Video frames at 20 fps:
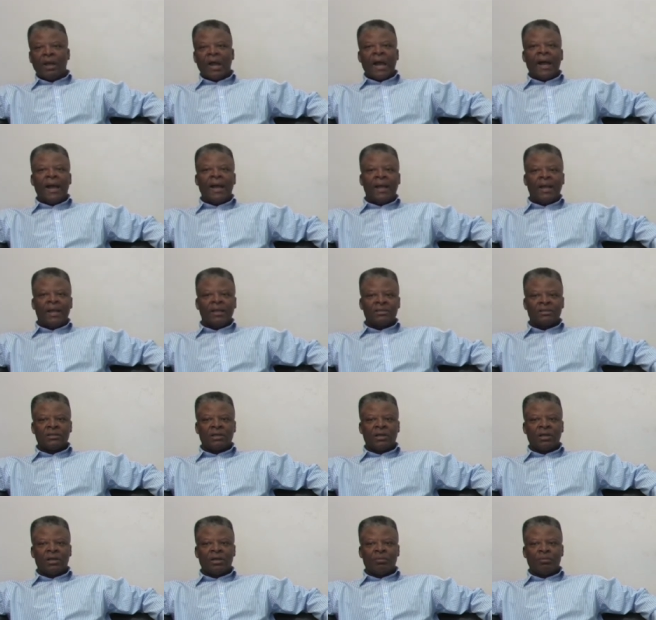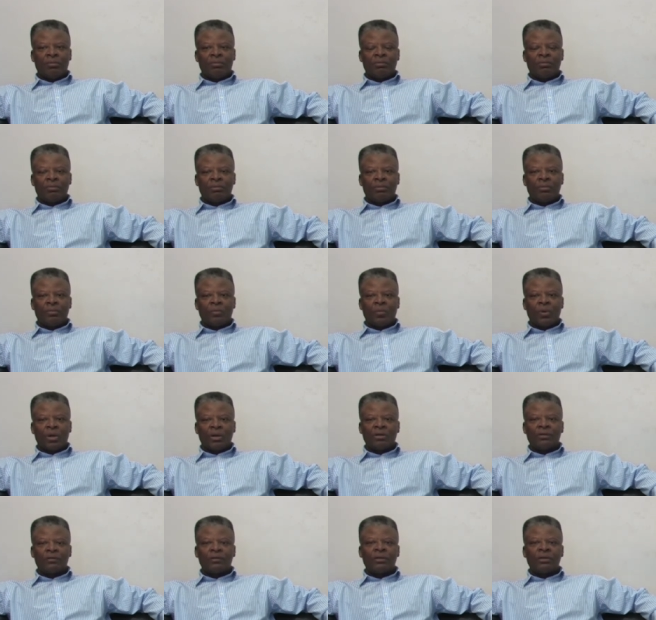And
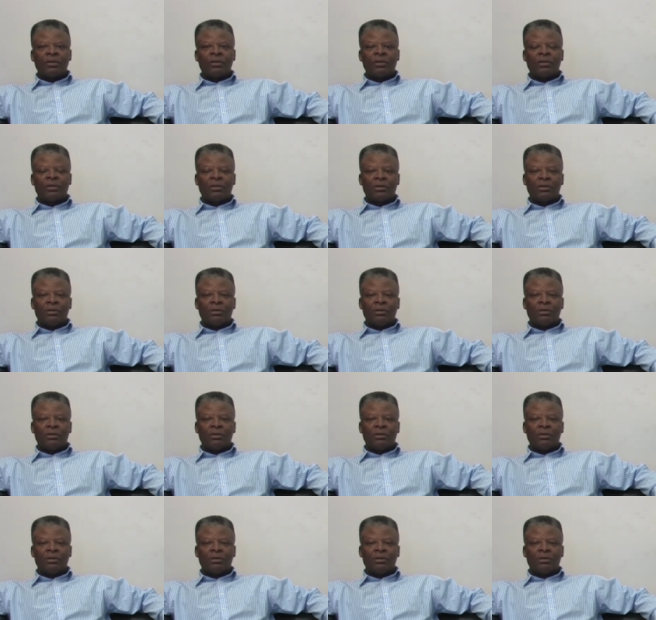one of the